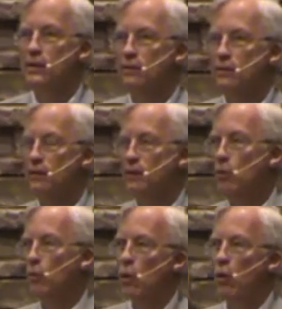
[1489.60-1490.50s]
it.
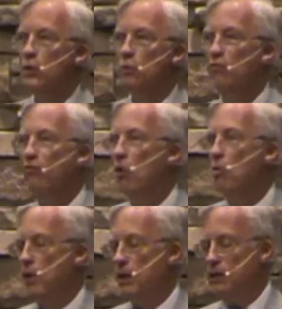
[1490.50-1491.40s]
We're going to
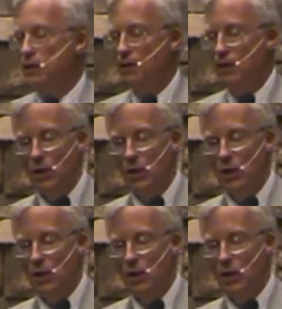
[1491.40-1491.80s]
affirm it.